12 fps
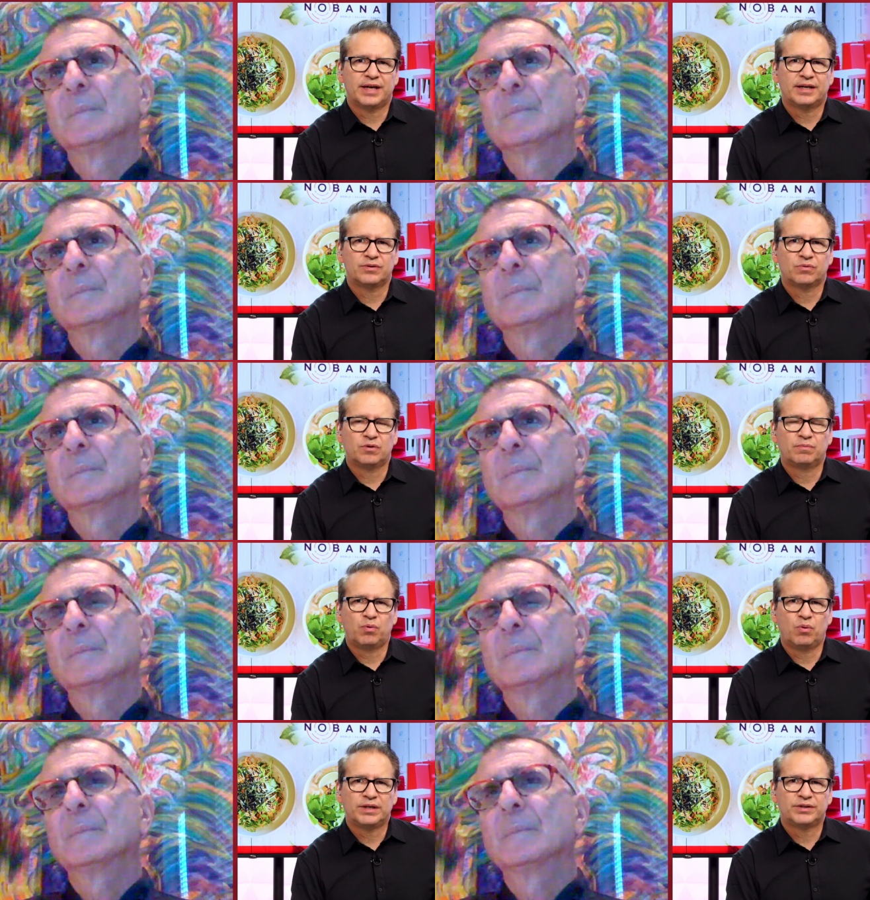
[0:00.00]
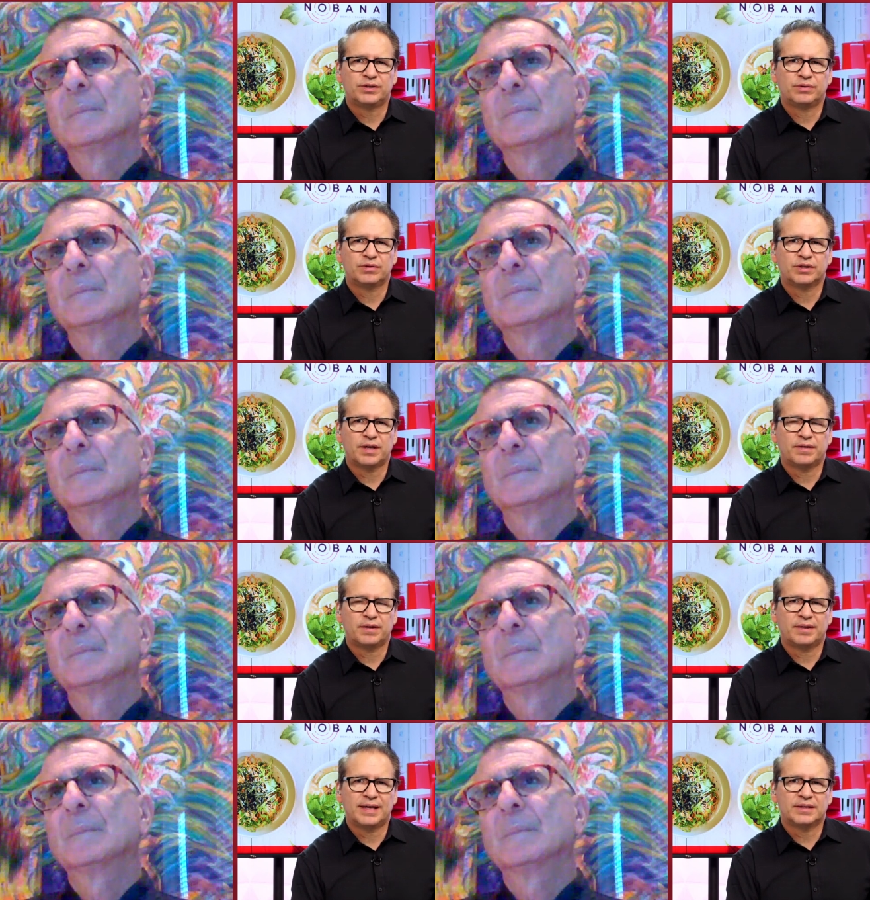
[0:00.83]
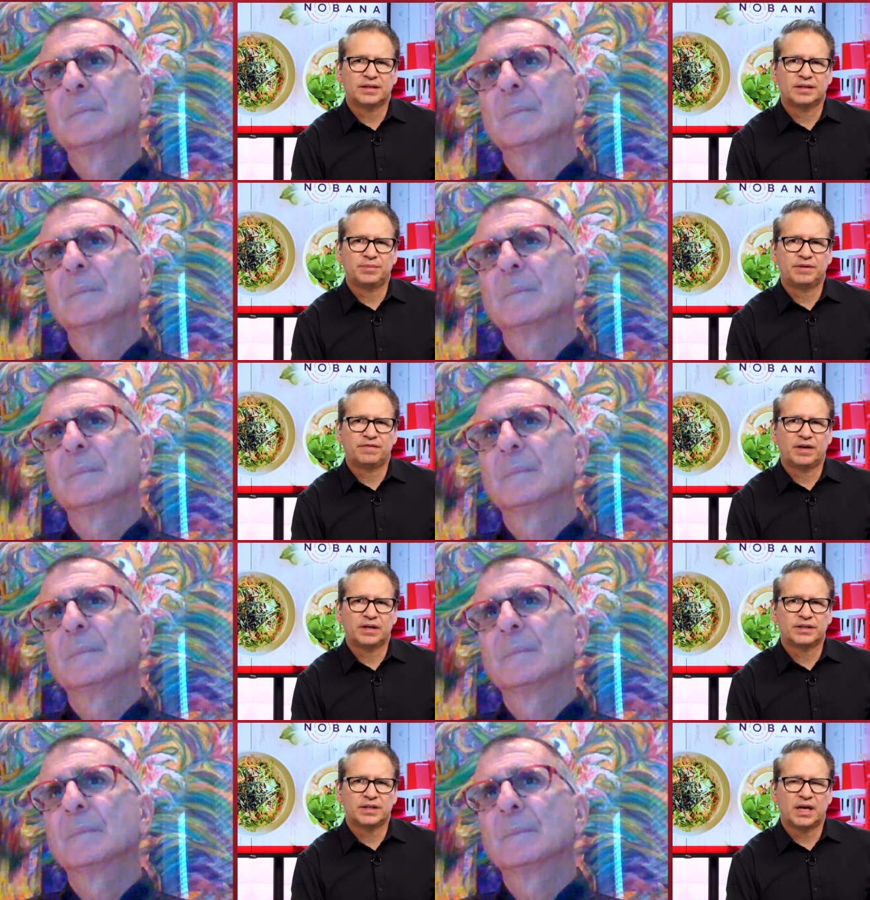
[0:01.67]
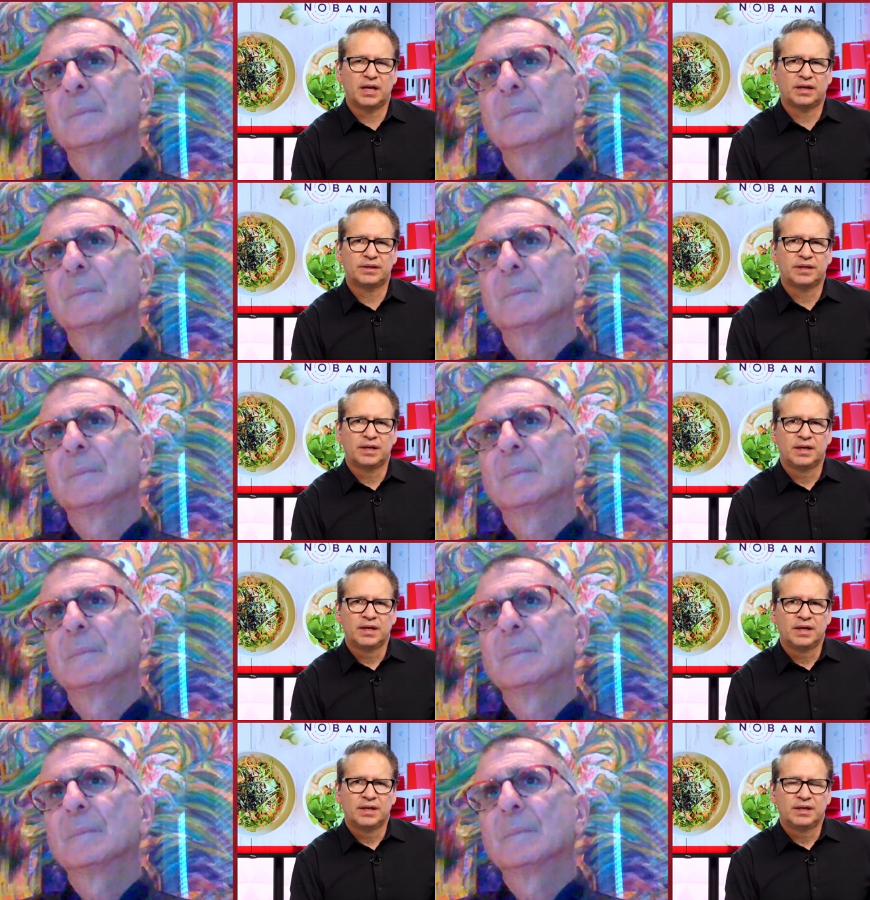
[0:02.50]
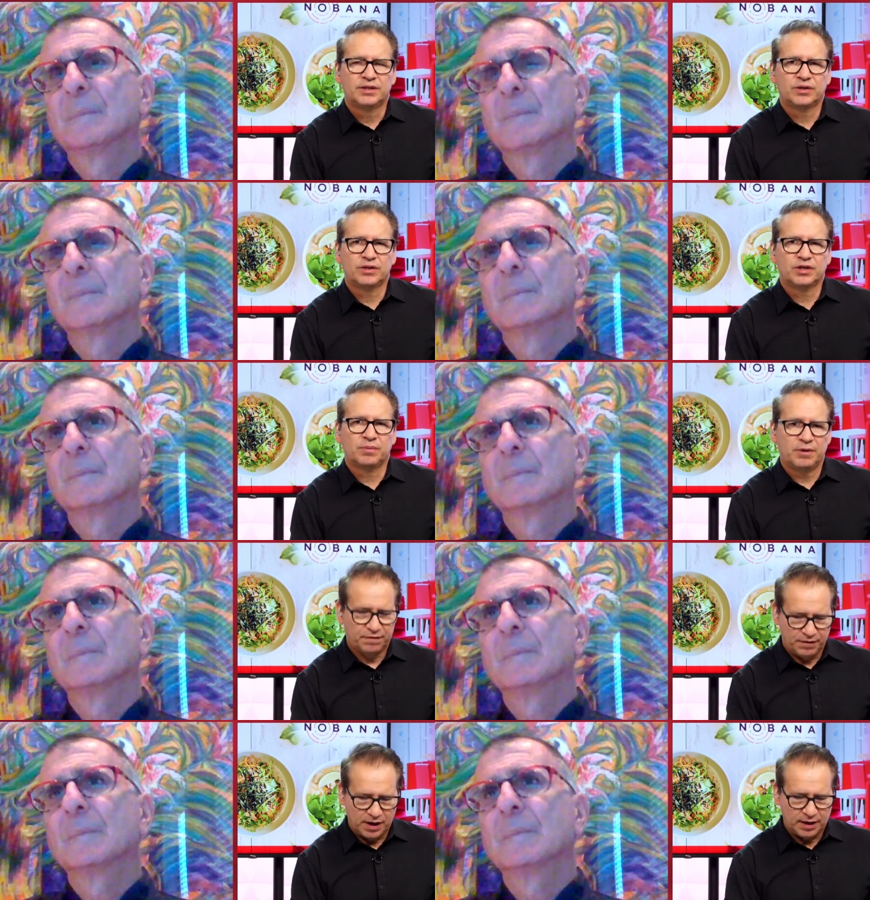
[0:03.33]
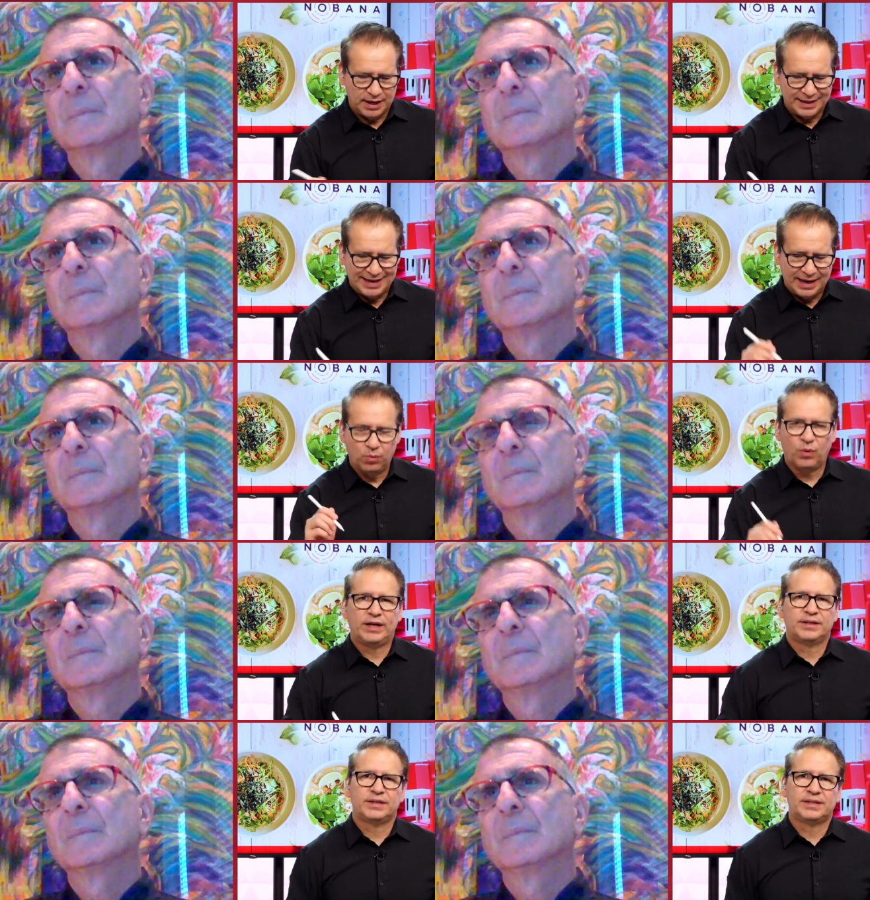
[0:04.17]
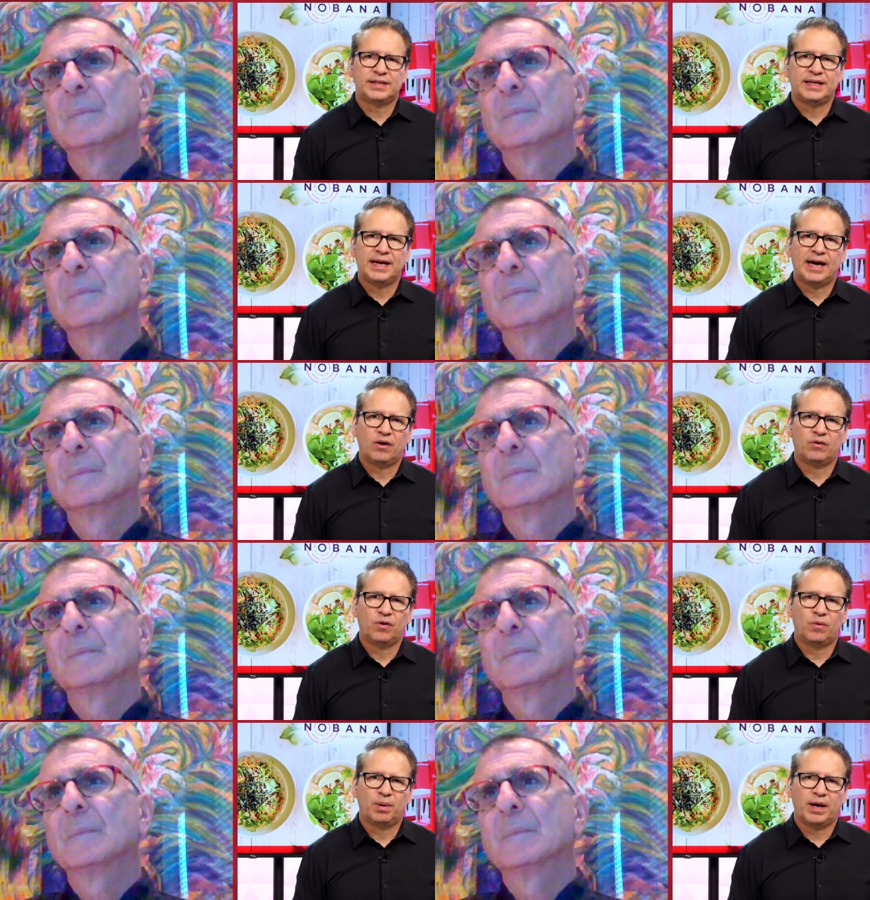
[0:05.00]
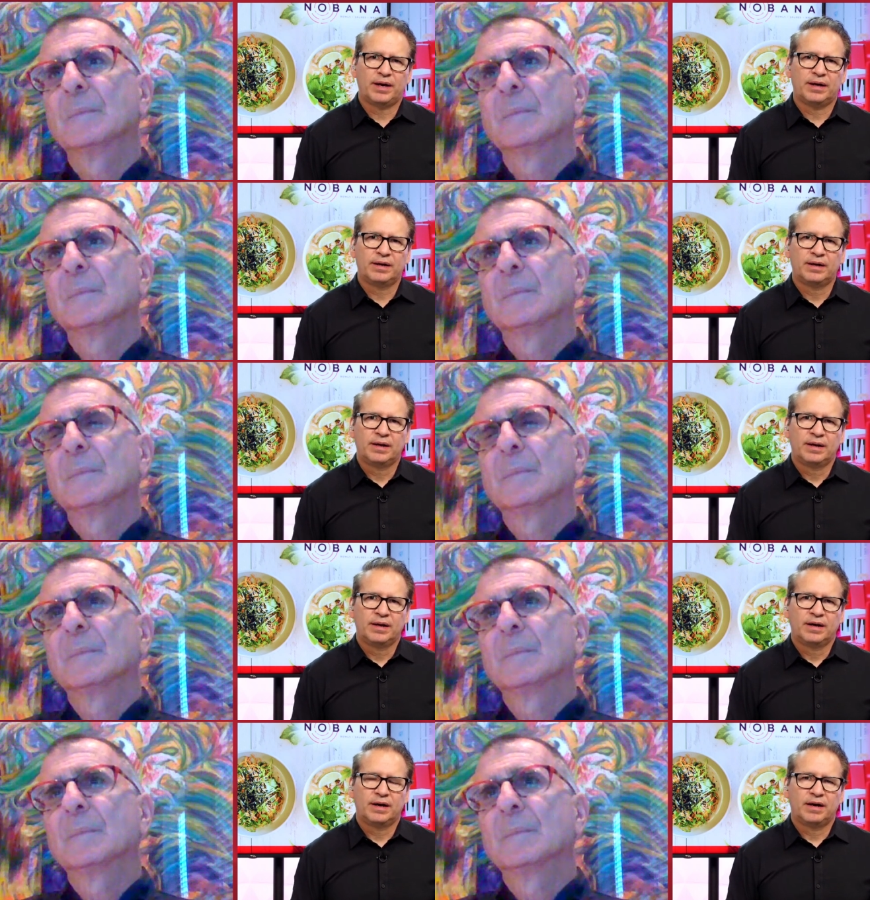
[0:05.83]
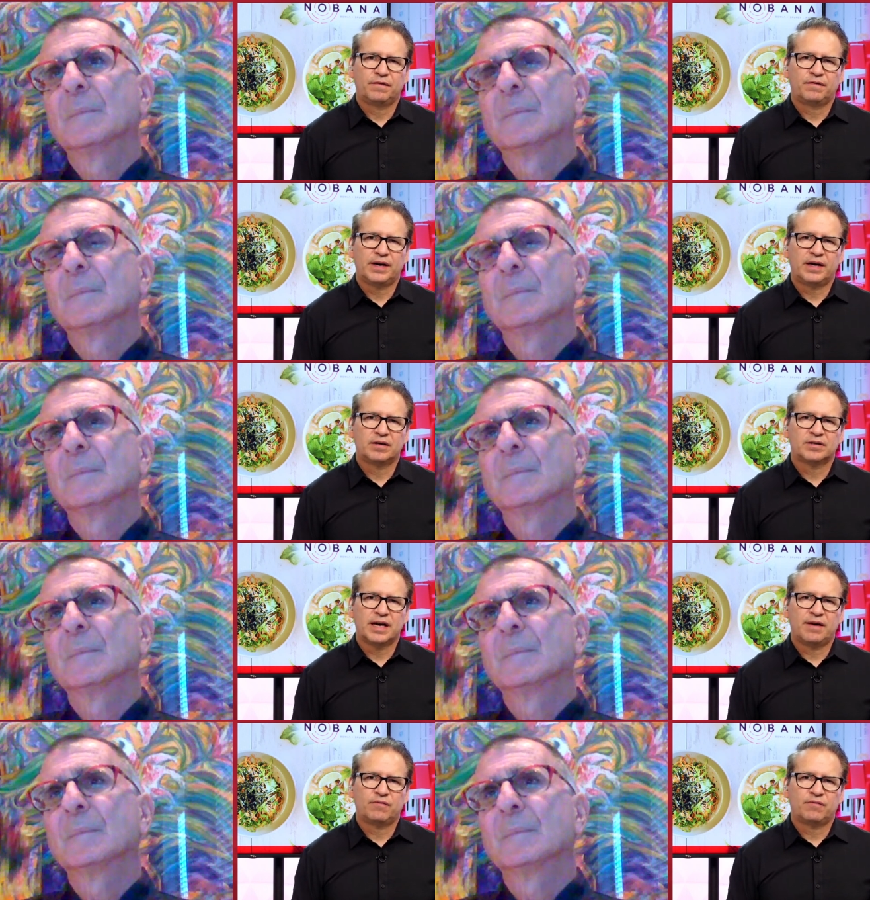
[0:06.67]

Speaker 1: standpoint too, because I think that's going to be very solid. So it's going to be fun. I can't wait to see how Nobana uh, fares